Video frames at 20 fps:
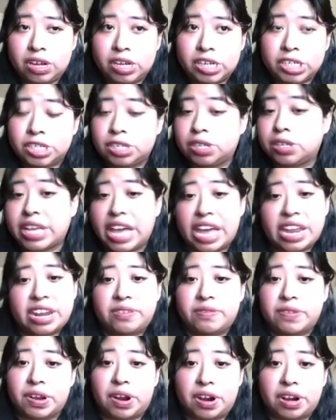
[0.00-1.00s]
she'll get it
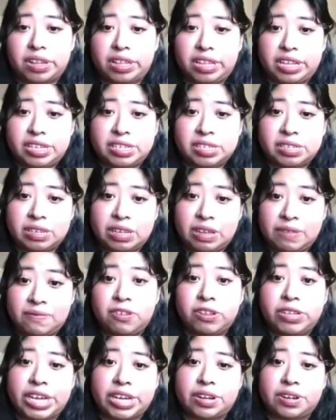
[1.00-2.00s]
regardless if you
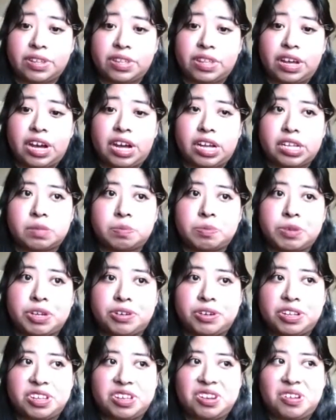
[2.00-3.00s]
take her to the hospital.
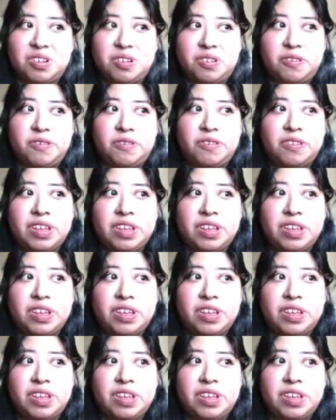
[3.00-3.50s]
And, you know,